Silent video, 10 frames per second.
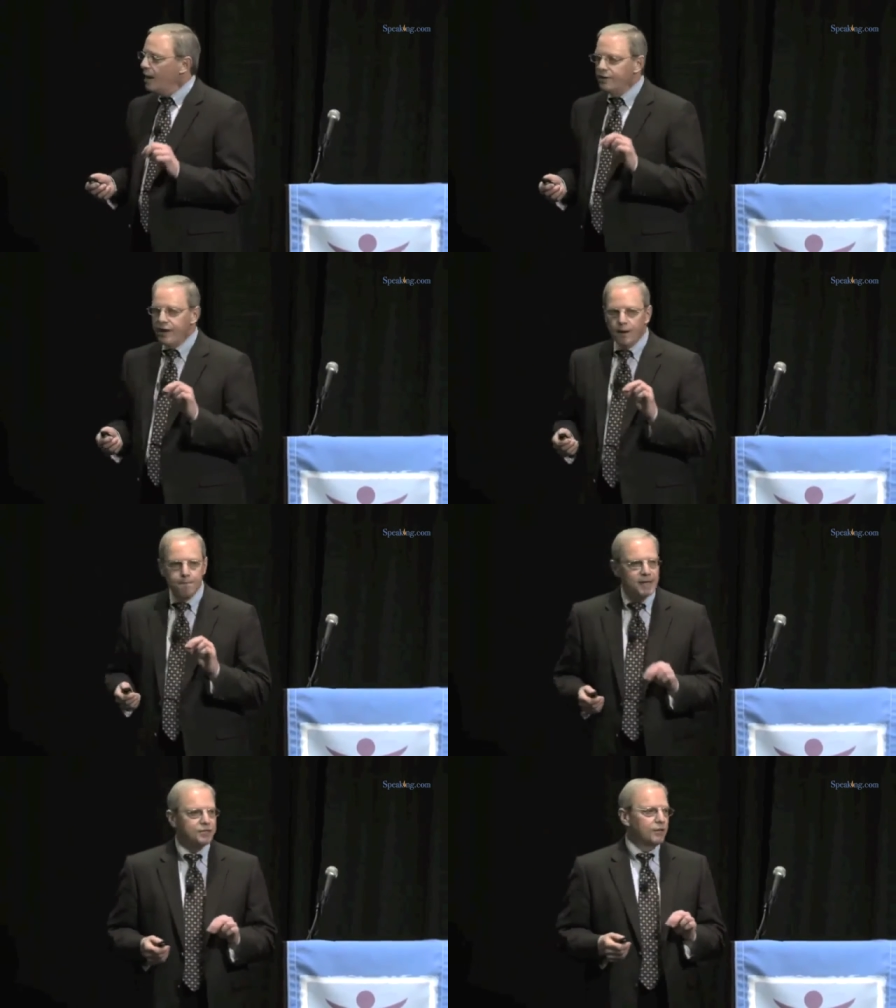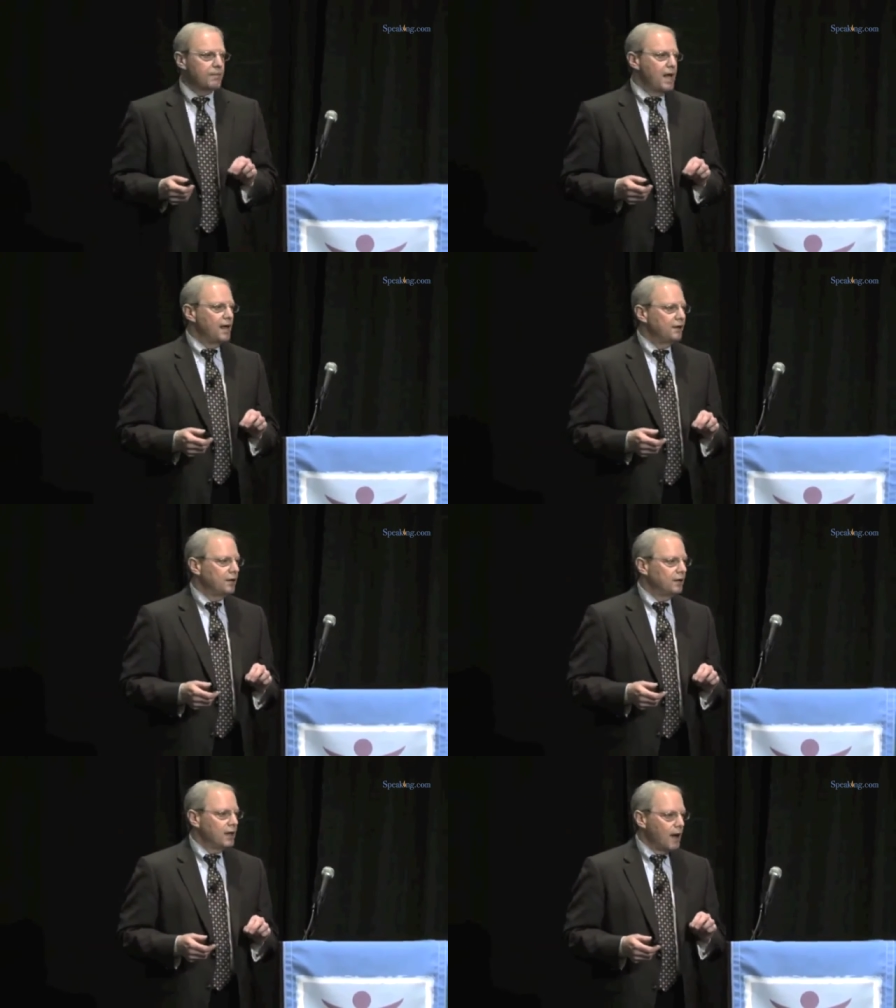Our mental
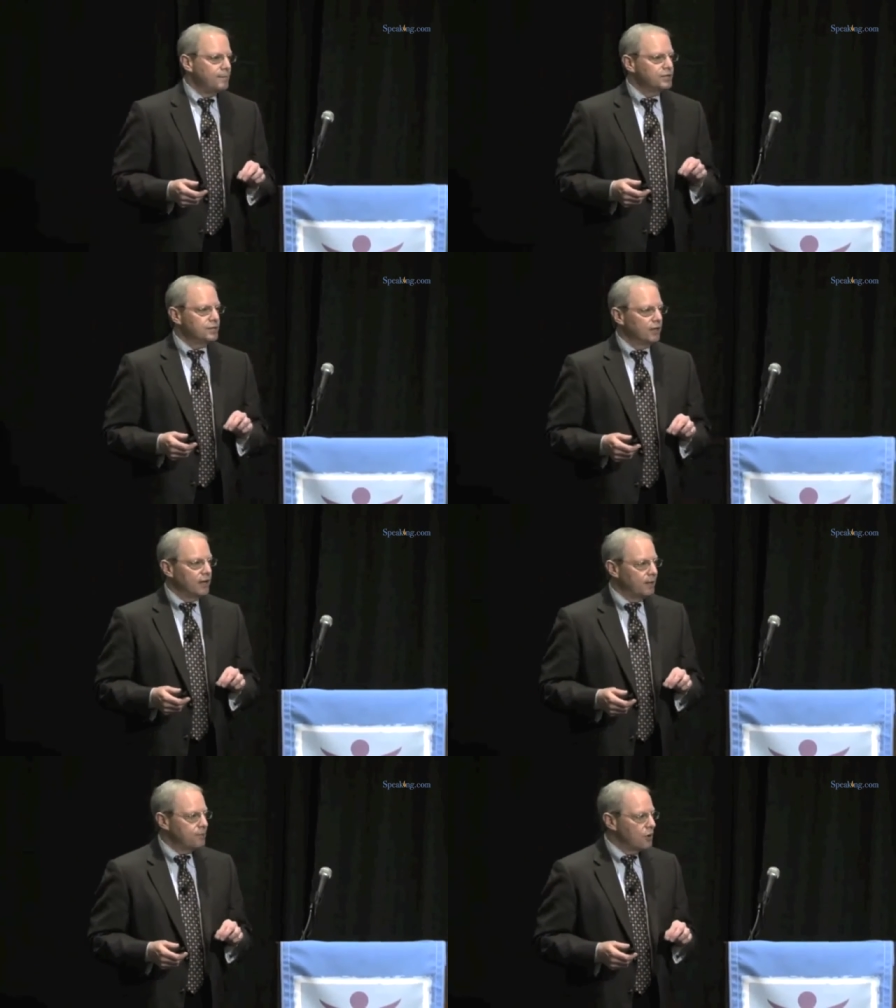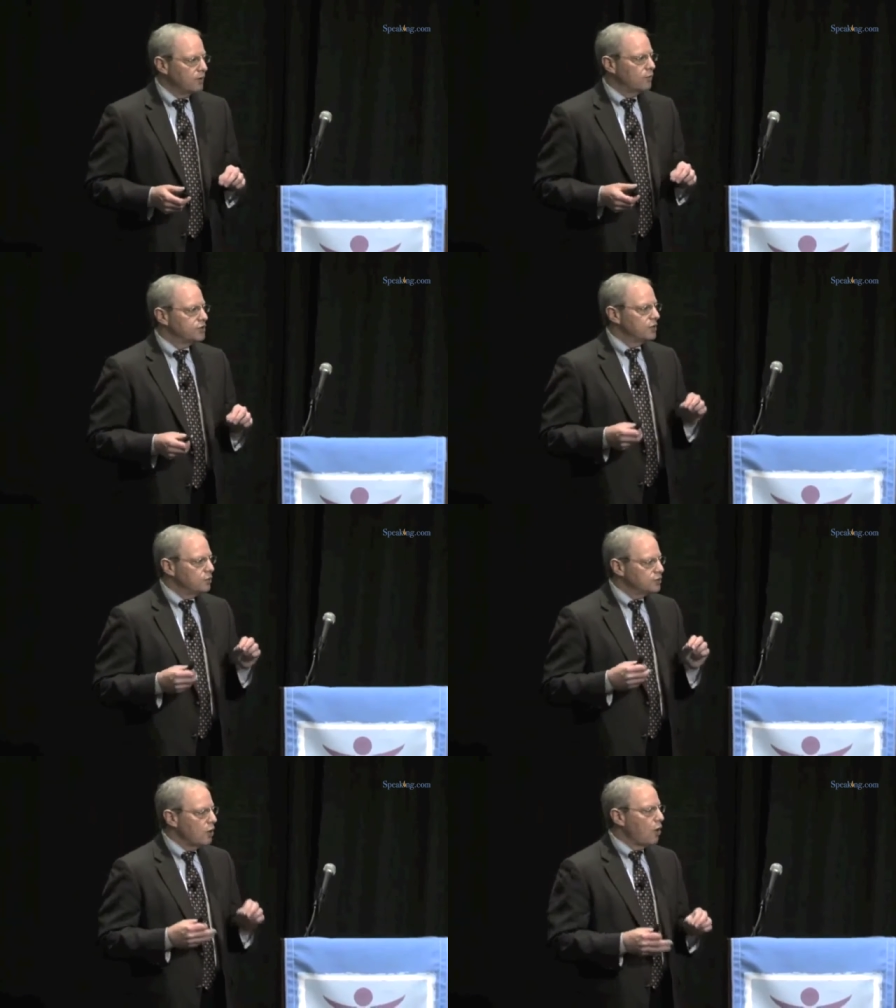model up until that point was it
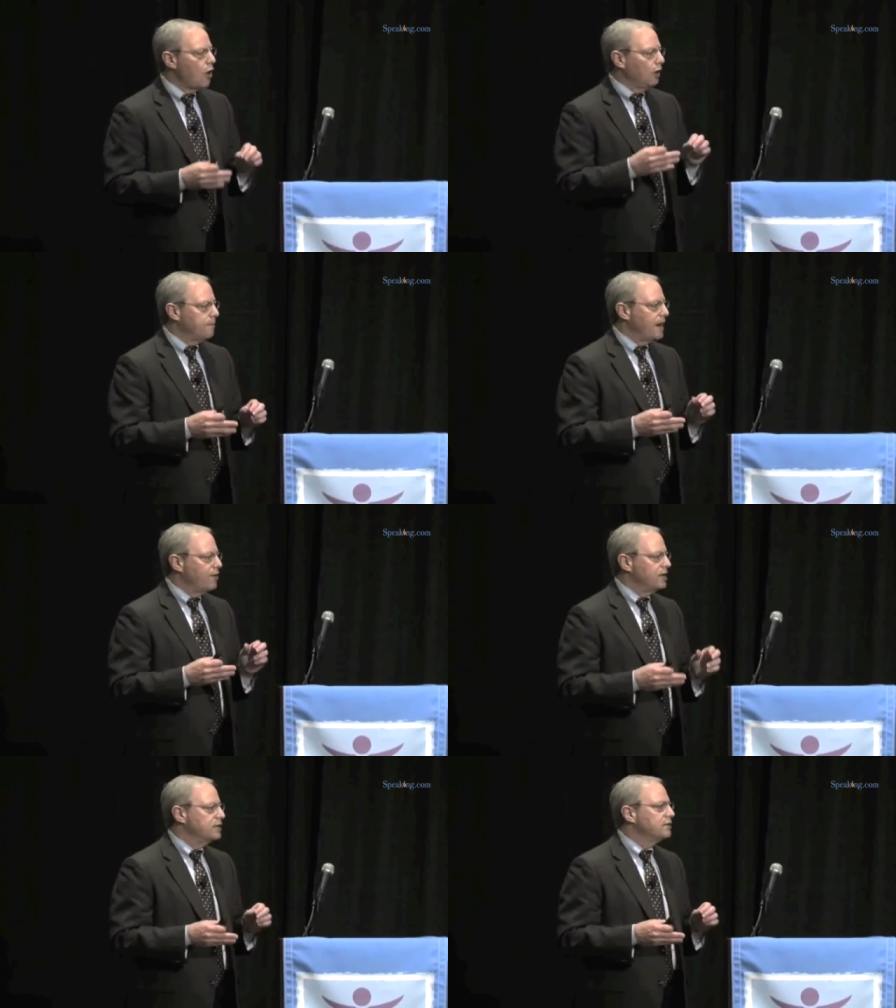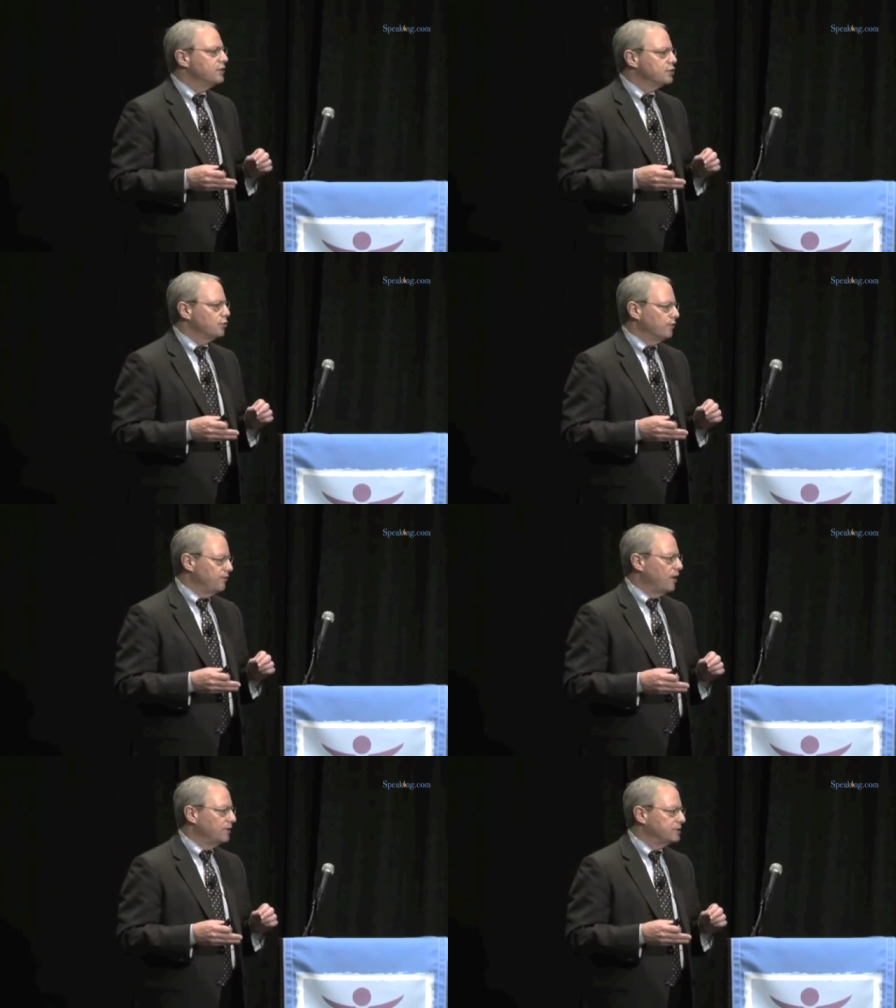was all about individual
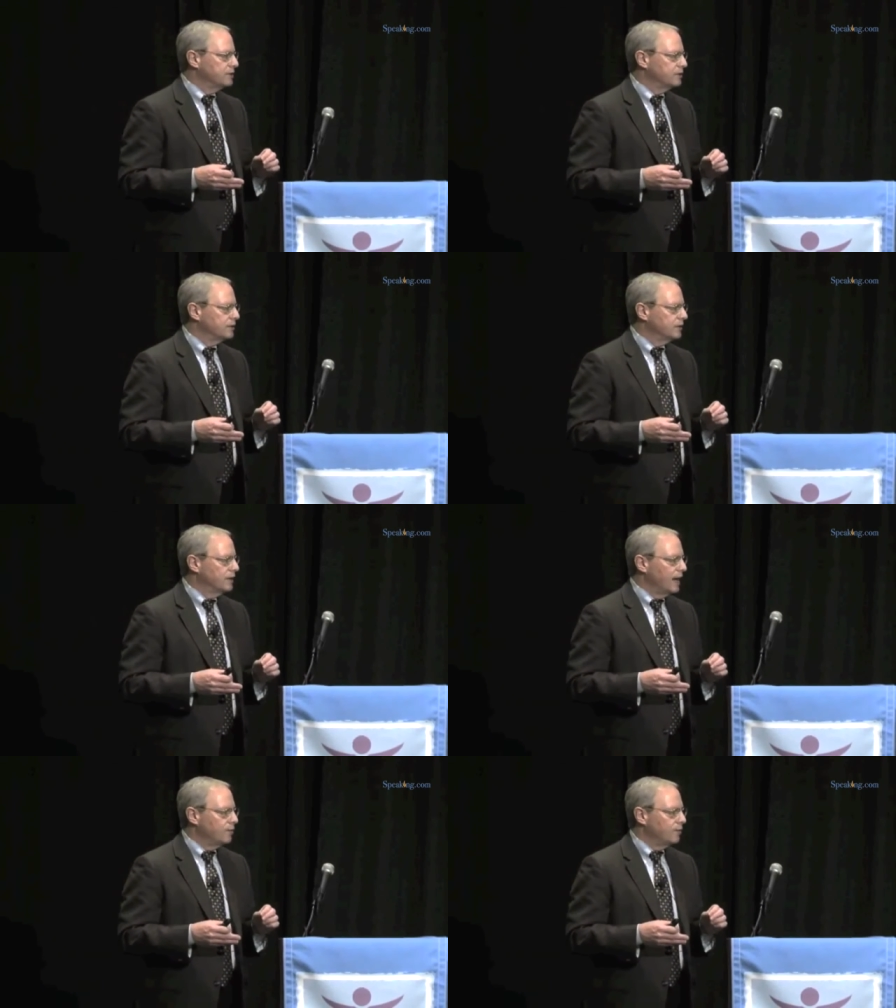fault. That